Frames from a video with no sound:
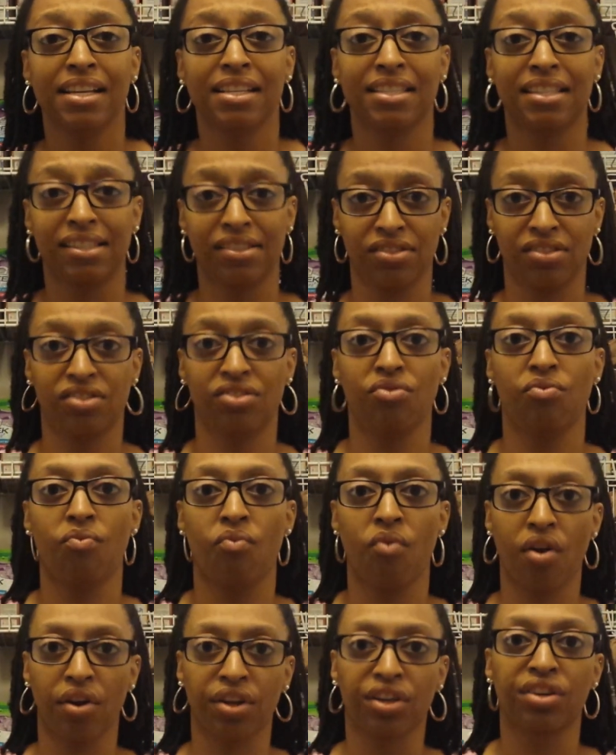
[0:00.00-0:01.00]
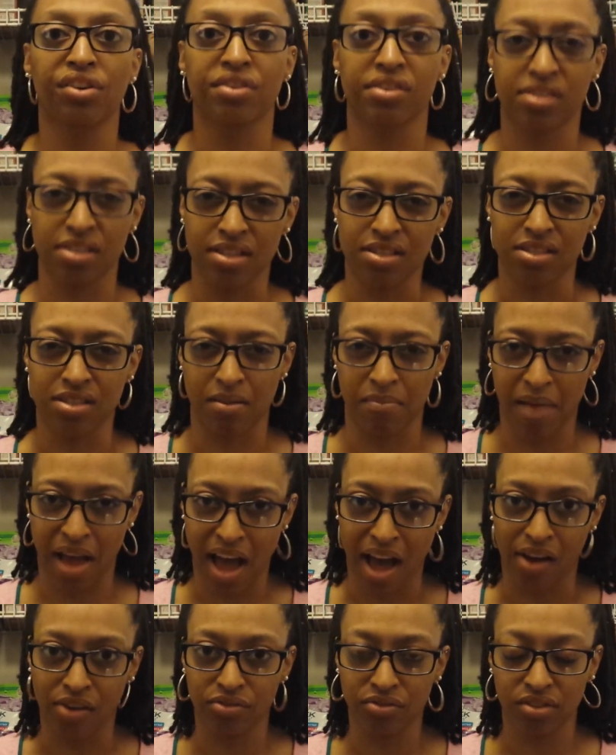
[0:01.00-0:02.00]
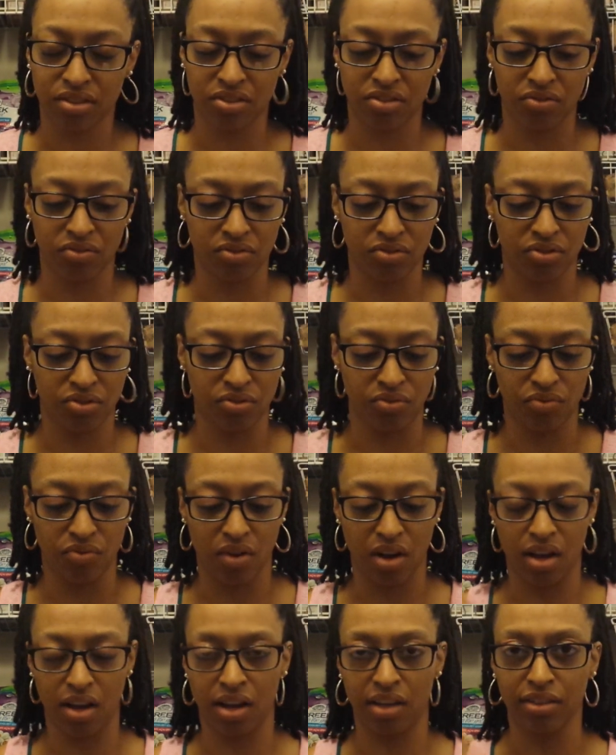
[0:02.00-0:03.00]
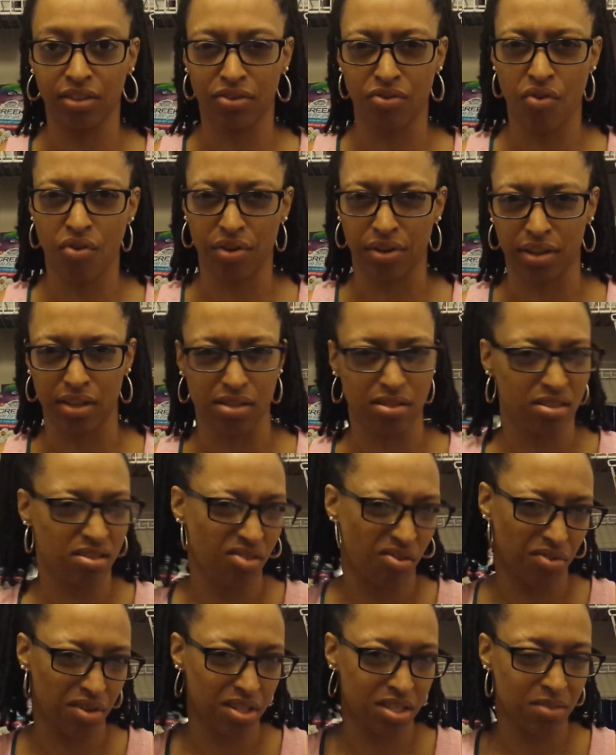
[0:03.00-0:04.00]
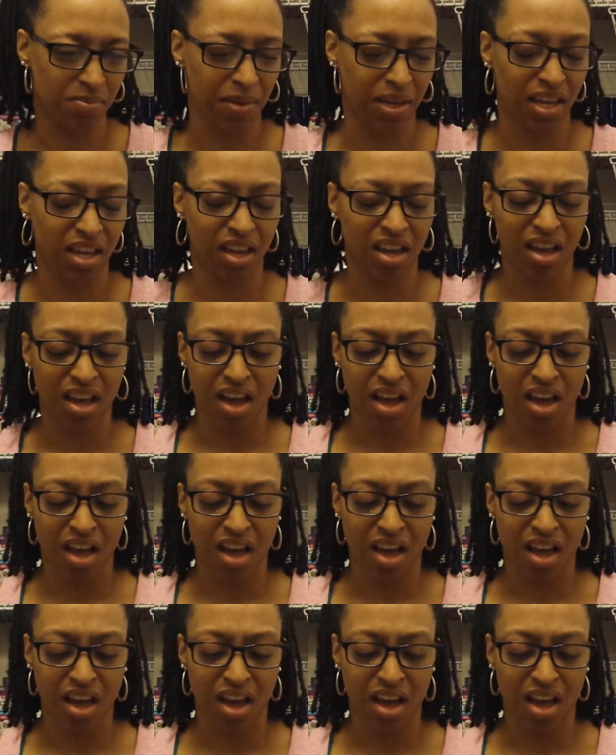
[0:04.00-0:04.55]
to work your system out, to uncork it, so to speak.